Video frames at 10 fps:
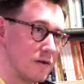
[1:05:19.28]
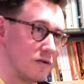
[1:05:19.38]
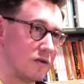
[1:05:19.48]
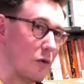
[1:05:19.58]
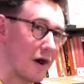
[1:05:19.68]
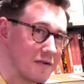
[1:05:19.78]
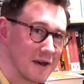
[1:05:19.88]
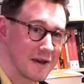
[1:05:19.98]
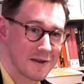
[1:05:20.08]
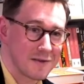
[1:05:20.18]
Do I
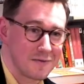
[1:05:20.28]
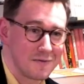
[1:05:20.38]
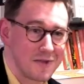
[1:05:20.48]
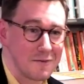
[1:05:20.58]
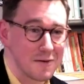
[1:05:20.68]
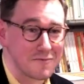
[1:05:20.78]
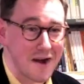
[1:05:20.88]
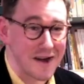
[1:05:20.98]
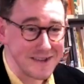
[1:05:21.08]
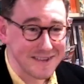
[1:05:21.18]
think they were
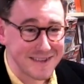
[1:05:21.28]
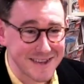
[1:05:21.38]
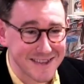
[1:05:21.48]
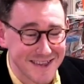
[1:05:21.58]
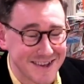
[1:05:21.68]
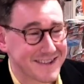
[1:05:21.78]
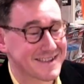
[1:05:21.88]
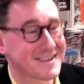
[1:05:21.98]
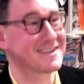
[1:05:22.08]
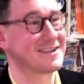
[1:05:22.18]
right to think
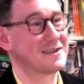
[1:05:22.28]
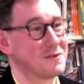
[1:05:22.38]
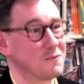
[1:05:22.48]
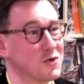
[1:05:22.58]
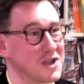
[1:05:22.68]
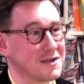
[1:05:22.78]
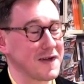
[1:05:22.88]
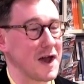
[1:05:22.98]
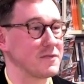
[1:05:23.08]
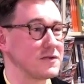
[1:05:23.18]
that? Would it
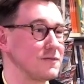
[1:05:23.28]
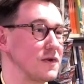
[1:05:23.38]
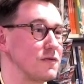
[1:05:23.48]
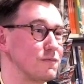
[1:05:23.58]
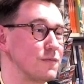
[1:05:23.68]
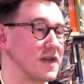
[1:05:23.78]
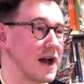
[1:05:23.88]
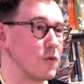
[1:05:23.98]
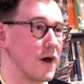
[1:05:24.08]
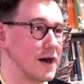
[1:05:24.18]
have happened
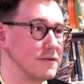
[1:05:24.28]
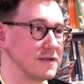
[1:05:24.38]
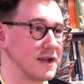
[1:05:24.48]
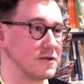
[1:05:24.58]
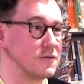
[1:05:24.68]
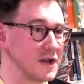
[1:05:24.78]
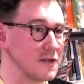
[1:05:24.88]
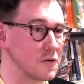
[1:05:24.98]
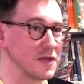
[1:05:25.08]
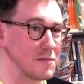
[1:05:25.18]
without Wilde? And I do think
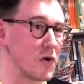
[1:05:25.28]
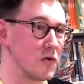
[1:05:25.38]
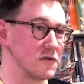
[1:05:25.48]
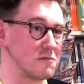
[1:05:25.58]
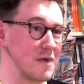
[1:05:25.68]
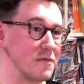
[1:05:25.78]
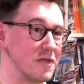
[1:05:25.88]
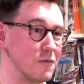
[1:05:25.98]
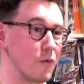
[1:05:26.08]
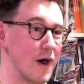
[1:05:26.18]
it's always important to remember
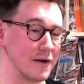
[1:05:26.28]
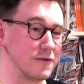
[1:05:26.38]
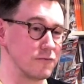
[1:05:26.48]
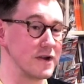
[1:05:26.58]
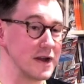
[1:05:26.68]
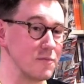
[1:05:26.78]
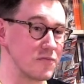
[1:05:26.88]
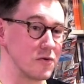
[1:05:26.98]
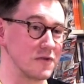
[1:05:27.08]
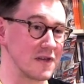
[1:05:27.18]
that Wilde really
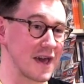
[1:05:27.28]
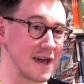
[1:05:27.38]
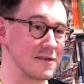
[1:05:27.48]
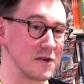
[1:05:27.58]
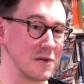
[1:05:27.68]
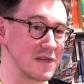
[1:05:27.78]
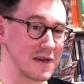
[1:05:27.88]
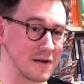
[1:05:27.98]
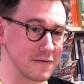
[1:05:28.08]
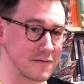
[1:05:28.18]
brought this case on
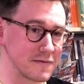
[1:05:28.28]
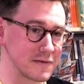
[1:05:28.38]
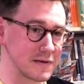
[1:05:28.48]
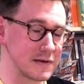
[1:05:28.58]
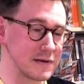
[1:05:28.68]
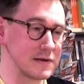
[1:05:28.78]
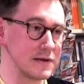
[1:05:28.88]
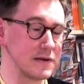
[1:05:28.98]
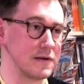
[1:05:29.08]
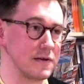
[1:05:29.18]
himself,
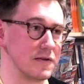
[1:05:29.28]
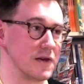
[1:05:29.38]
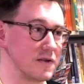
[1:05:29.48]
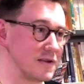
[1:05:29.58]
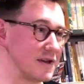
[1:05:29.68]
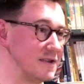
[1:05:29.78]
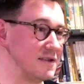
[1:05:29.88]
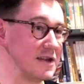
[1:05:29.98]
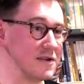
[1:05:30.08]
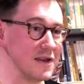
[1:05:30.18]
that he
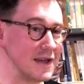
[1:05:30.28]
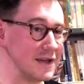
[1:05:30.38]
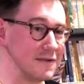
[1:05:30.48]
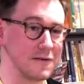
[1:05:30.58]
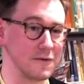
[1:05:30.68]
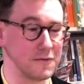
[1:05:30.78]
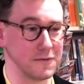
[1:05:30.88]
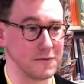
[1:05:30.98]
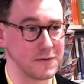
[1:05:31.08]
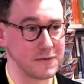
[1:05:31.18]
didn't need
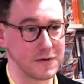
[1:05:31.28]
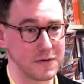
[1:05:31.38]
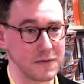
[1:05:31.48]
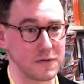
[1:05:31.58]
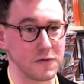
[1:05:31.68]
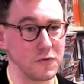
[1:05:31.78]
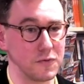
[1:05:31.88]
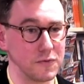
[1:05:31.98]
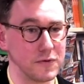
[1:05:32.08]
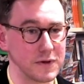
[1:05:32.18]
to
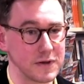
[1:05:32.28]
sue